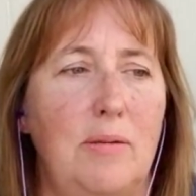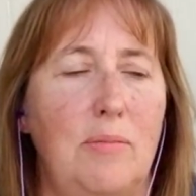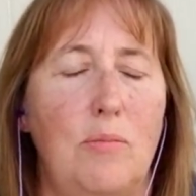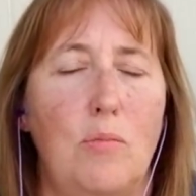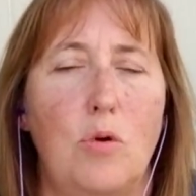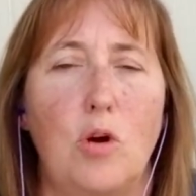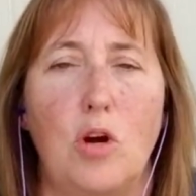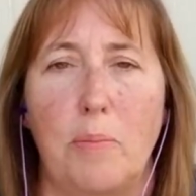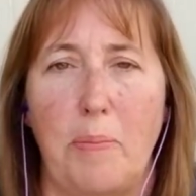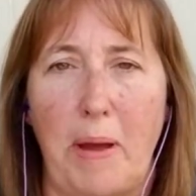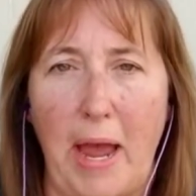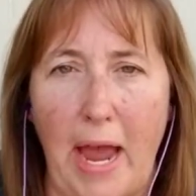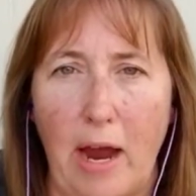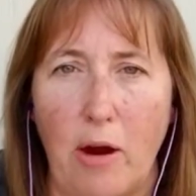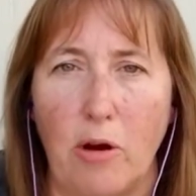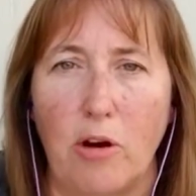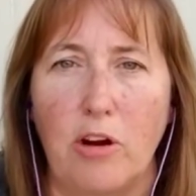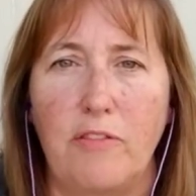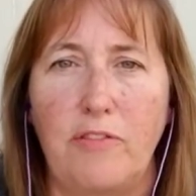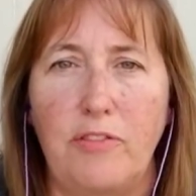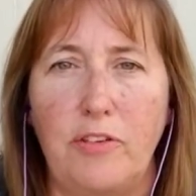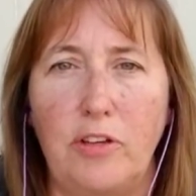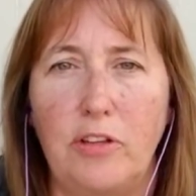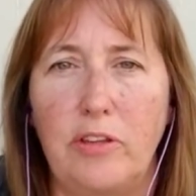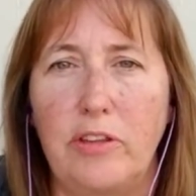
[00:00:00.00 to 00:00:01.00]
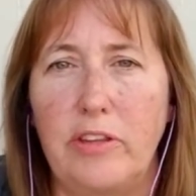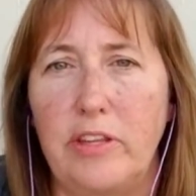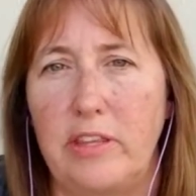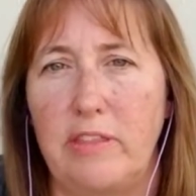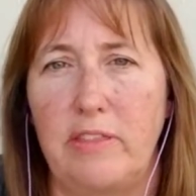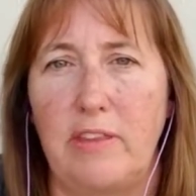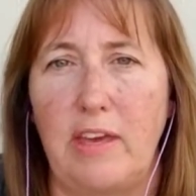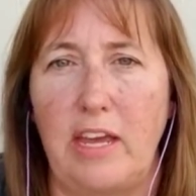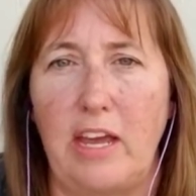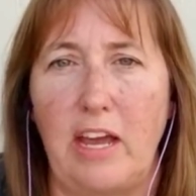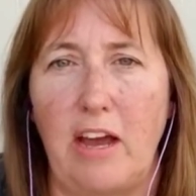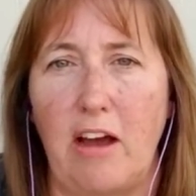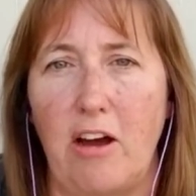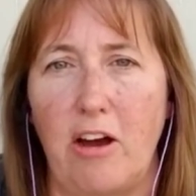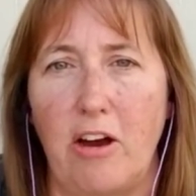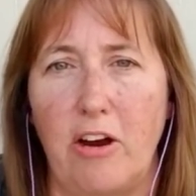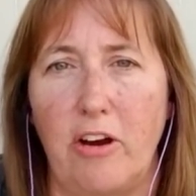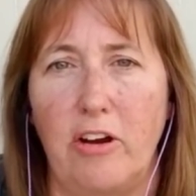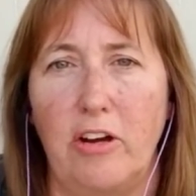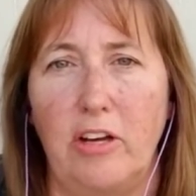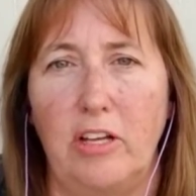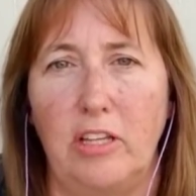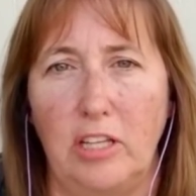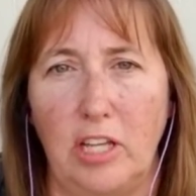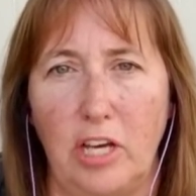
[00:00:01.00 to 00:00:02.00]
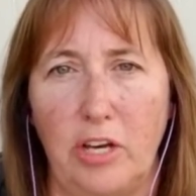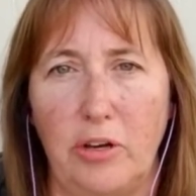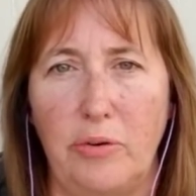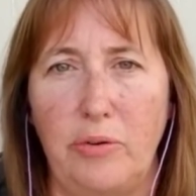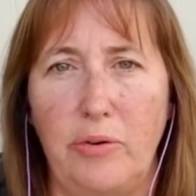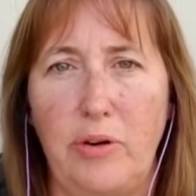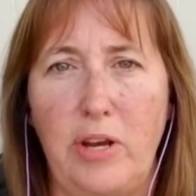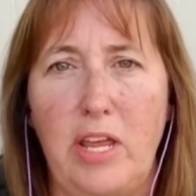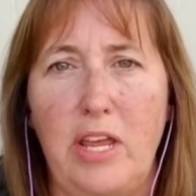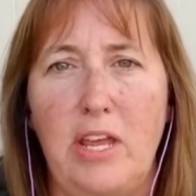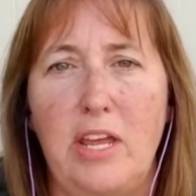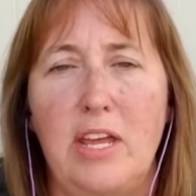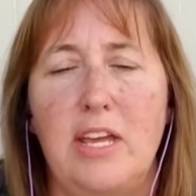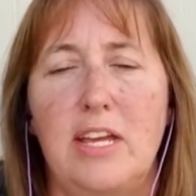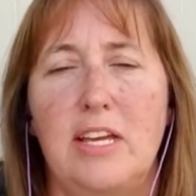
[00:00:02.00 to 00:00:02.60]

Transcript: more powerful than they are alone.